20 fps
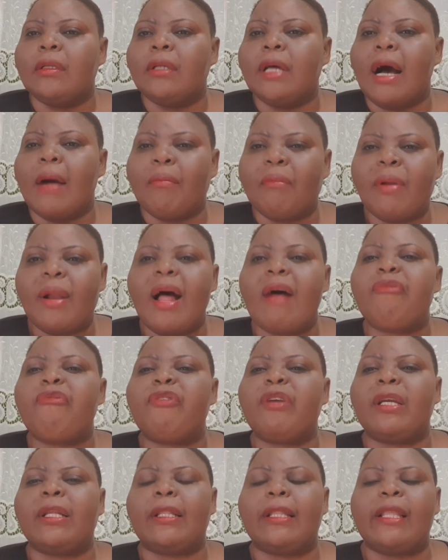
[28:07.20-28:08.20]
I'm
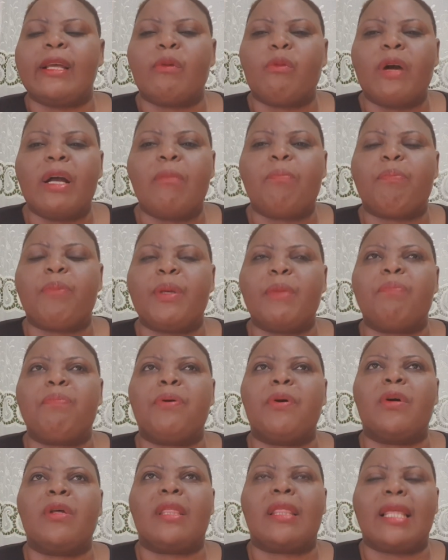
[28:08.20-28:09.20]
laughing the way
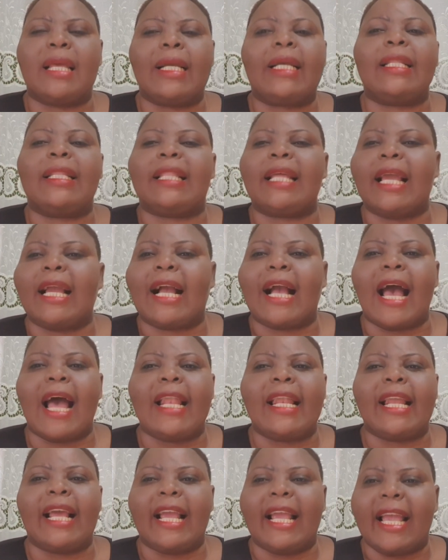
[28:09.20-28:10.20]
people think they
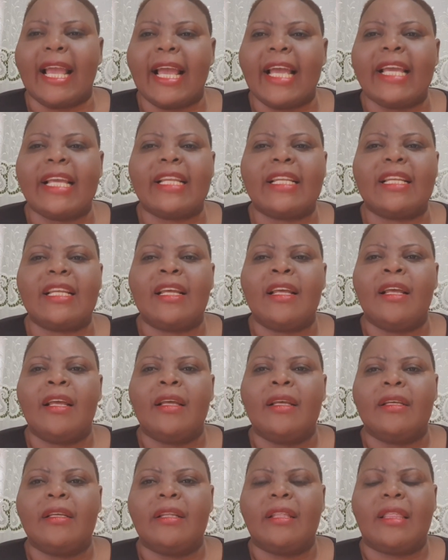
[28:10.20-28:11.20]
can gain
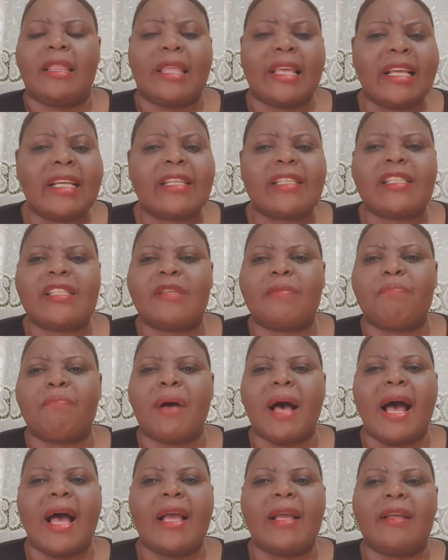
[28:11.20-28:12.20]
things
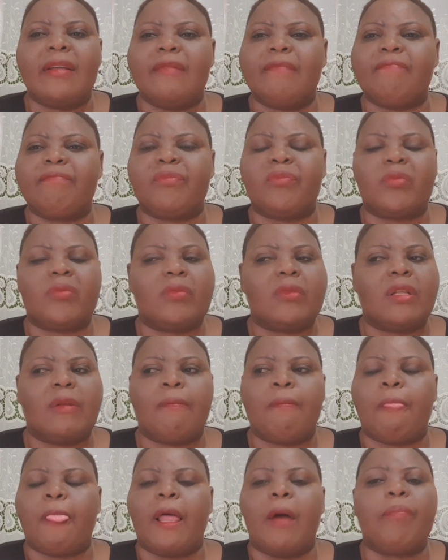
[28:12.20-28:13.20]
by
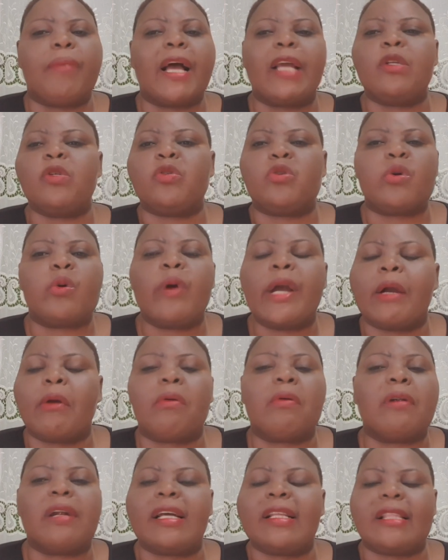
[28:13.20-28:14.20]

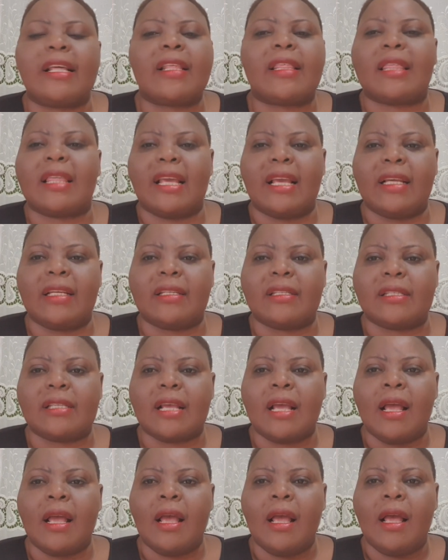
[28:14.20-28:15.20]
doing crazy things.
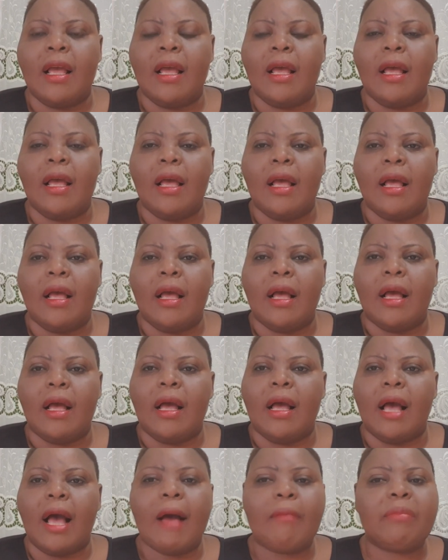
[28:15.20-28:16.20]

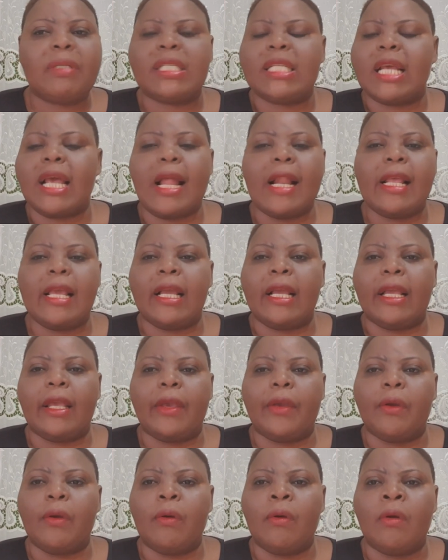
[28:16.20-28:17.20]
I'm telling
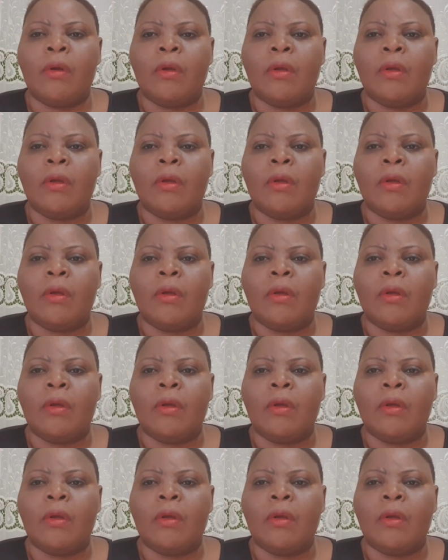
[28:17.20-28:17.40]
you,